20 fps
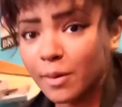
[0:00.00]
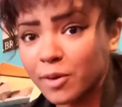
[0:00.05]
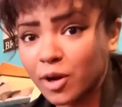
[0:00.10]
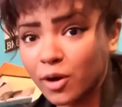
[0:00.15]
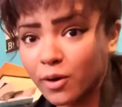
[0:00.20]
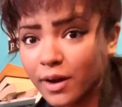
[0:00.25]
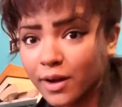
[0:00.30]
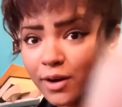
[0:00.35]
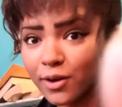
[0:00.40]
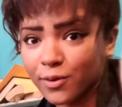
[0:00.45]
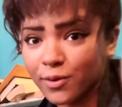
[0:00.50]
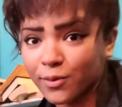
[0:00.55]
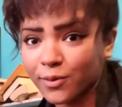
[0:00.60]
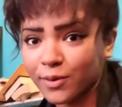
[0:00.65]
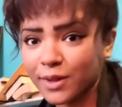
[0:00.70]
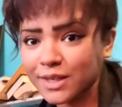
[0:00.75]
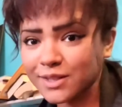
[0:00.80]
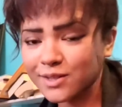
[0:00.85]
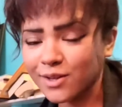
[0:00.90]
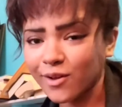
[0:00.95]
go ahead and do
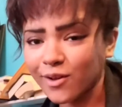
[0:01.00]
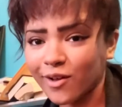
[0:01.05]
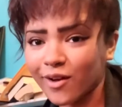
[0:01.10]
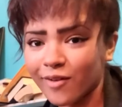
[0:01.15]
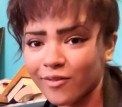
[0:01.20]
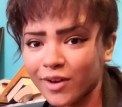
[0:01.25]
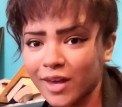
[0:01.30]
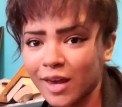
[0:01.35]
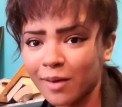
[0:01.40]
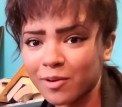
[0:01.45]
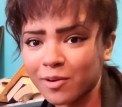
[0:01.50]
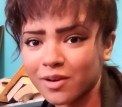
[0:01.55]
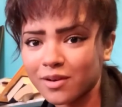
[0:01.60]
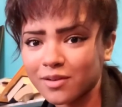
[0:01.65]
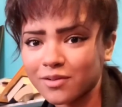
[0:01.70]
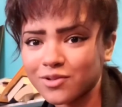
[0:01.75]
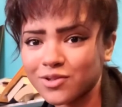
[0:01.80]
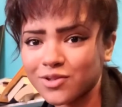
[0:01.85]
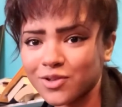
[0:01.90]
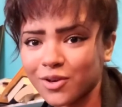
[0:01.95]
this all off camera,
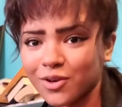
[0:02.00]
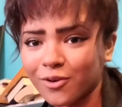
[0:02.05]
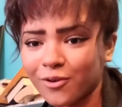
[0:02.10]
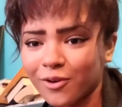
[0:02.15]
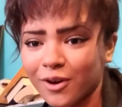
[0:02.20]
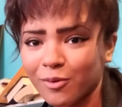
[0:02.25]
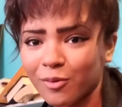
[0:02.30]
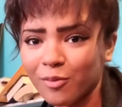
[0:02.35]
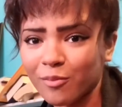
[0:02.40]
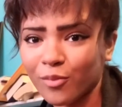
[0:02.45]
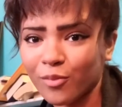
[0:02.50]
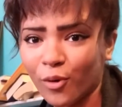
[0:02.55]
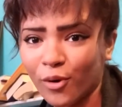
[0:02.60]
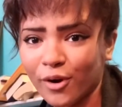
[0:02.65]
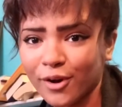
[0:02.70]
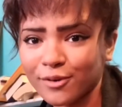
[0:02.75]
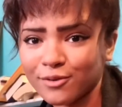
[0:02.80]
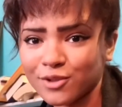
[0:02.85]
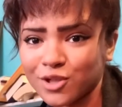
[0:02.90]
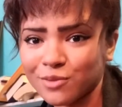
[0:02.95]
so I won't bore
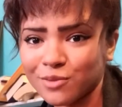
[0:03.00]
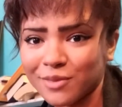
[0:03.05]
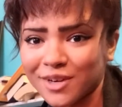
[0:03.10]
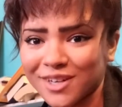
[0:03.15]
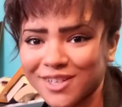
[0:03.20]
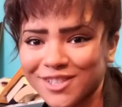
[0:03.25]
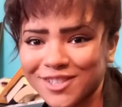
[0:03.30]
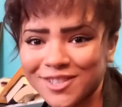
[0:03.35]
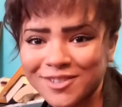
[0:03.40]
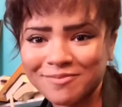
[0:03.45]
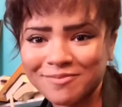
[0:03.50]
you too much.